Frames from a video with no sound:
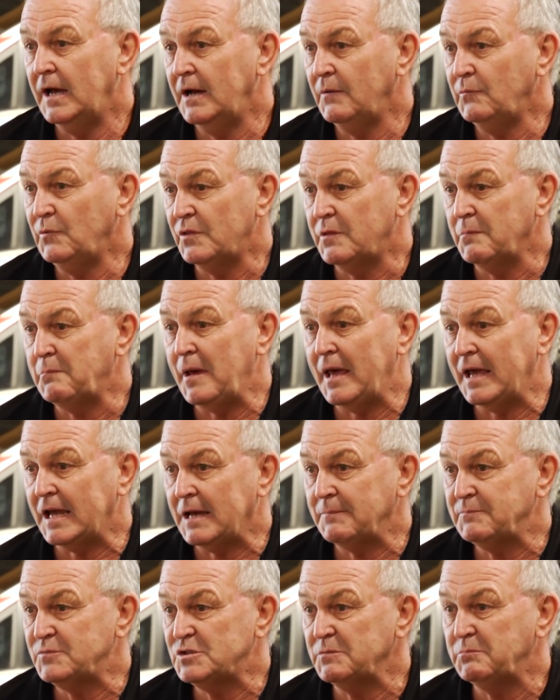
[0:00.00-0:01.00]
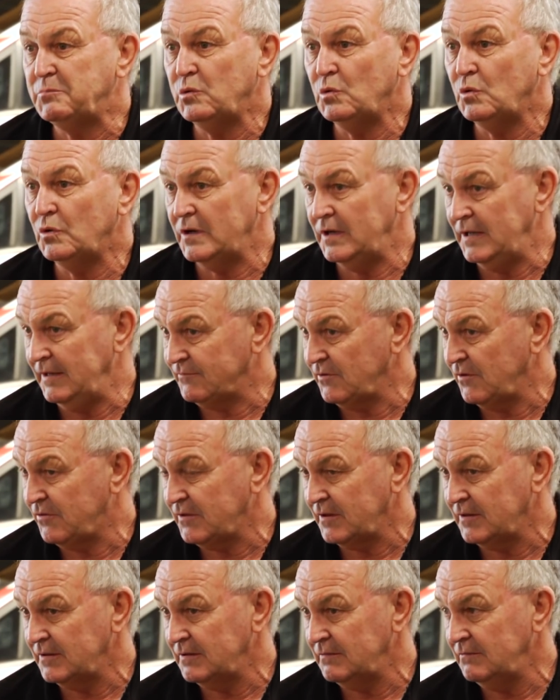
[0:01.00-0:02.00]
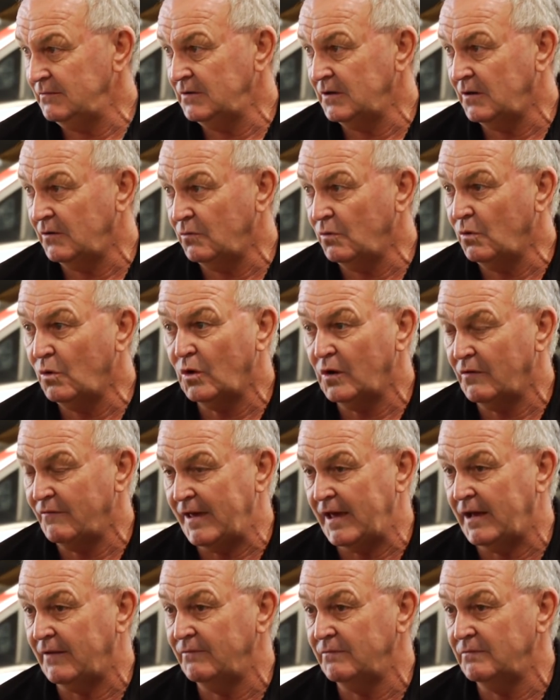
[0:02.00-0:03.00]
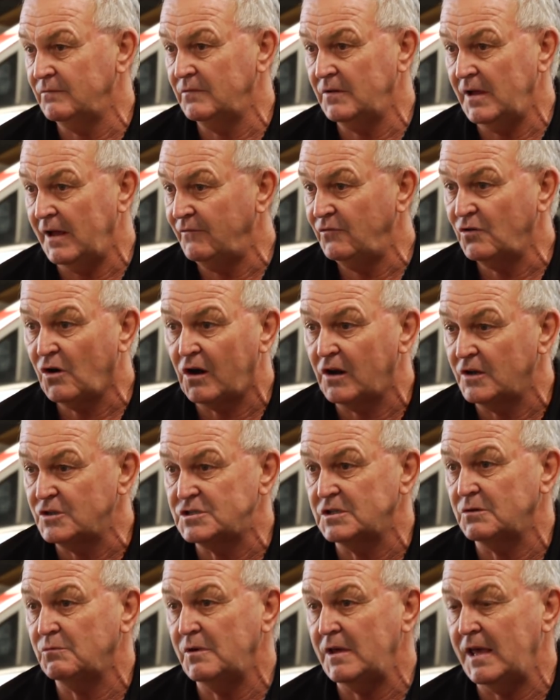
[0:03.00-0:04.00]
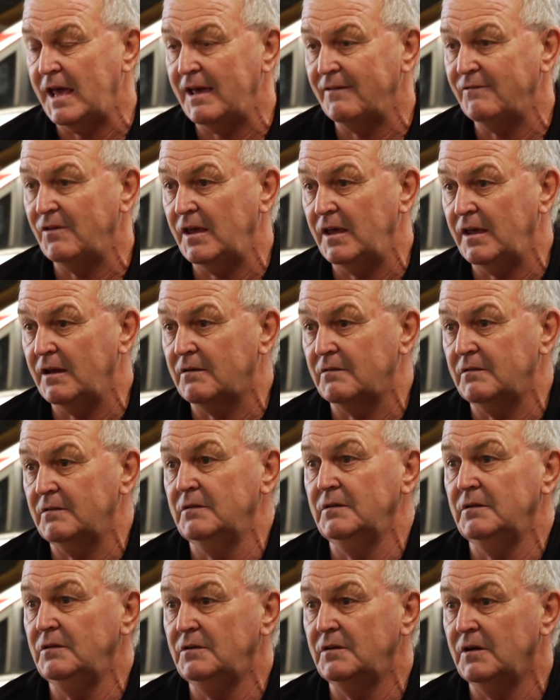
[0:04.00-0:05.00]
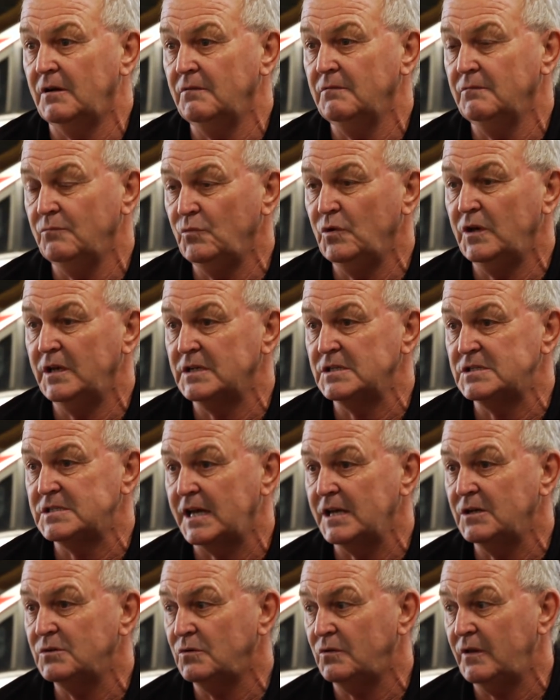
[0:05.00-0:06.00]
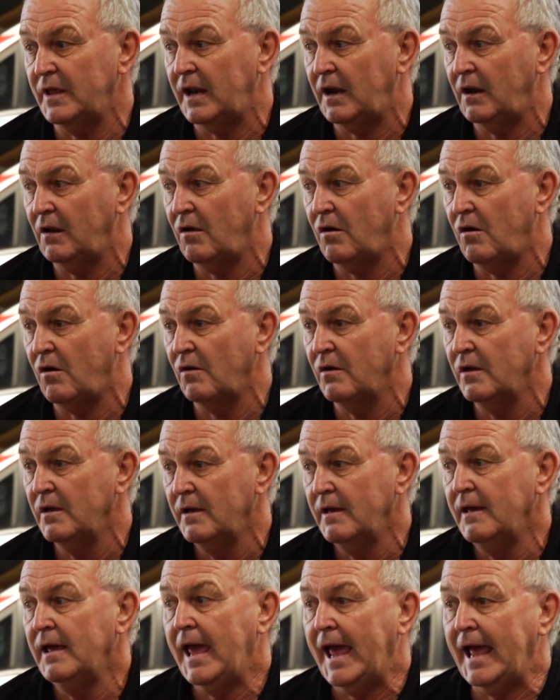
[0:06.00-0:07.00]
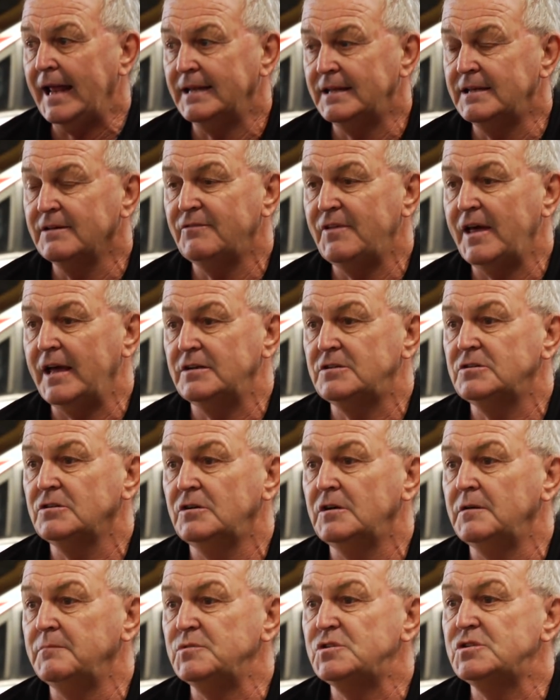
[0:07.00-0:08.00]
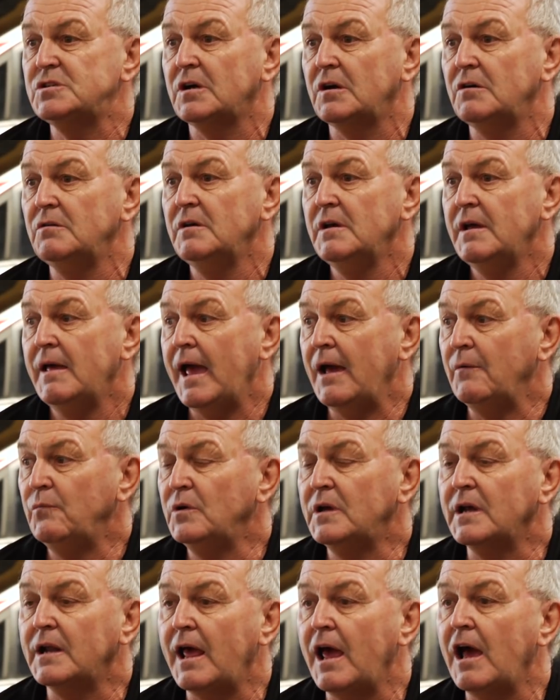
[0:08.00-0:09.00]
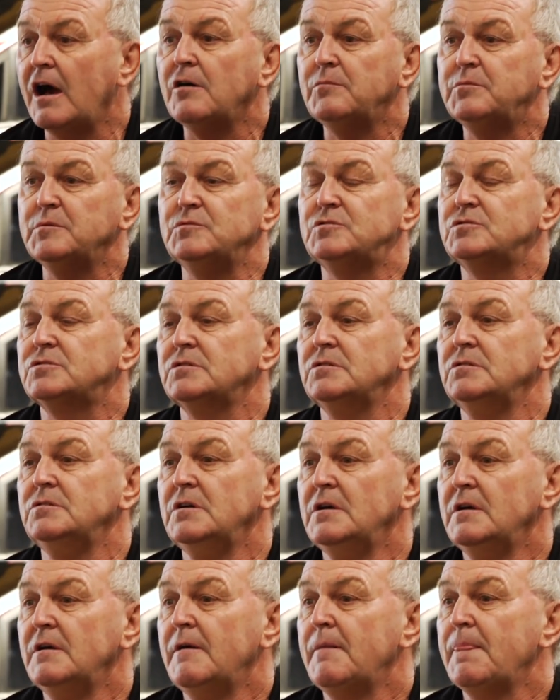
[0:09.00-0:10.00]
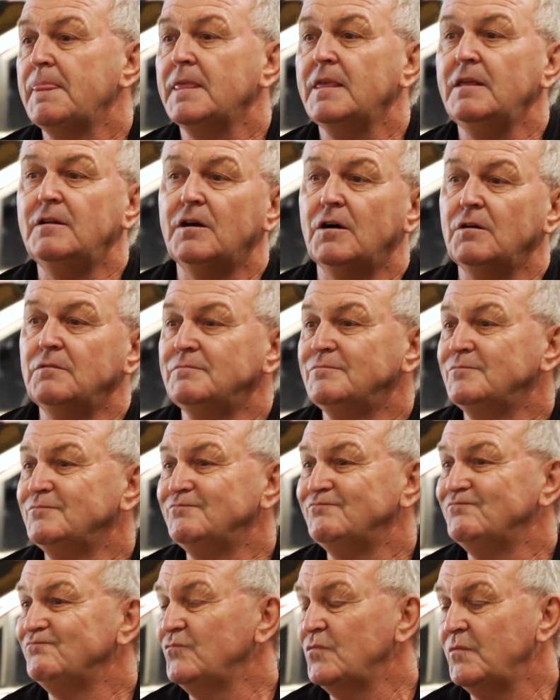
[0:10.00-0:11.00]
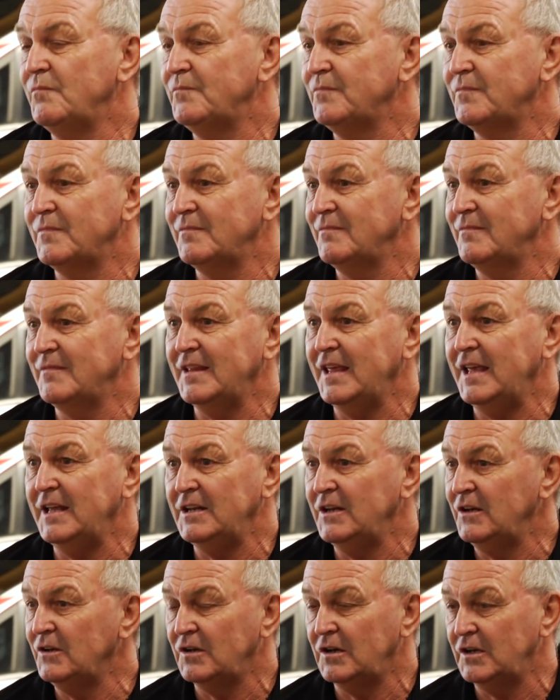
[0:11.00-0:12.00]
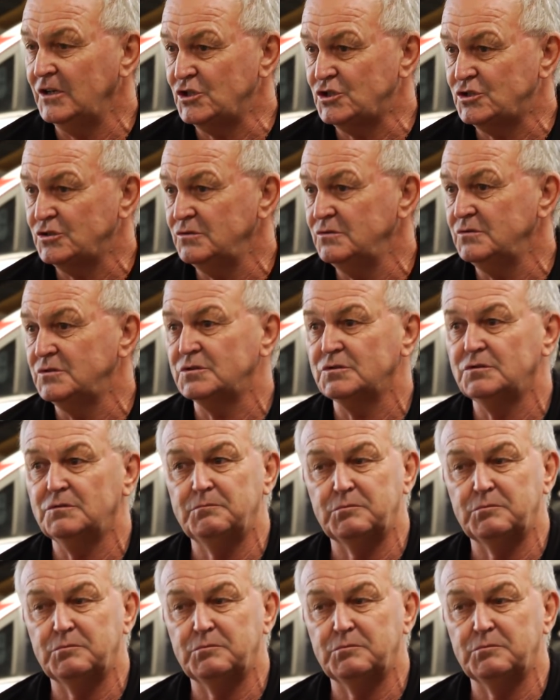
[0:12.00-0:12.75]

with the backup support and everything, you know, all of our knowledge that we have here, and, you know, we're going to take all that along and give that to him. So, and we're going to help him through, you know, any little issues or